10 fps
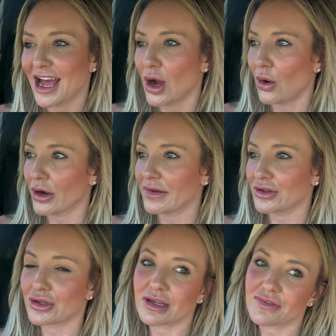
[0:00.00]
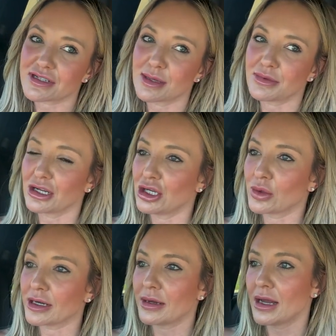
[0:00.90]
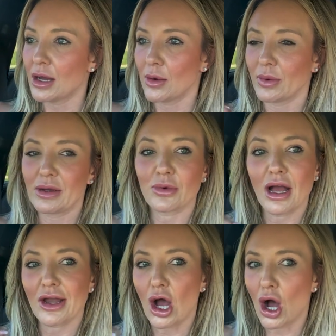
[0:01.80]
Or if you're looking for something newer, we run